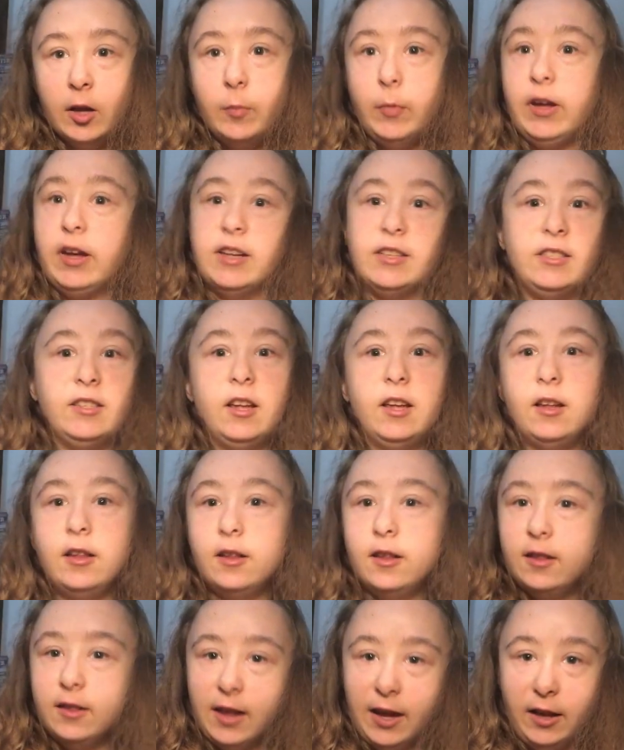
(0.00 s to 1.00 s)
because,
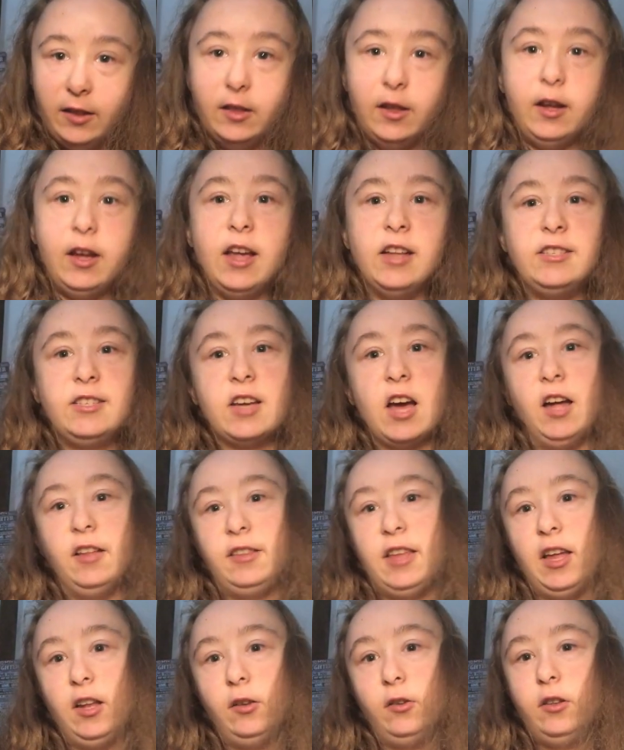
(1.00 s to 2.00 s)
like, the kids'
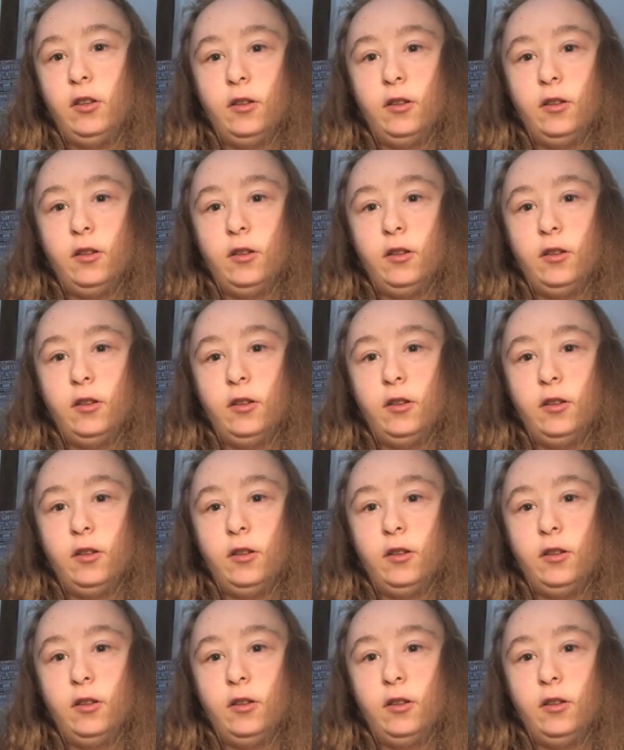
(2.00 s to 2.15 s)
content,